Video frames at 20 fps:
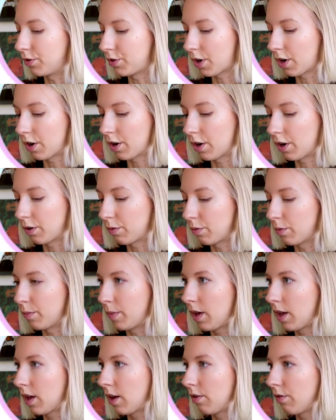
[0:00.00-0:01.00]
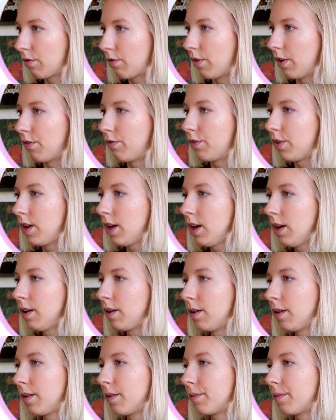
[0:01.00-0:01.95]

darker. We'll make it 50.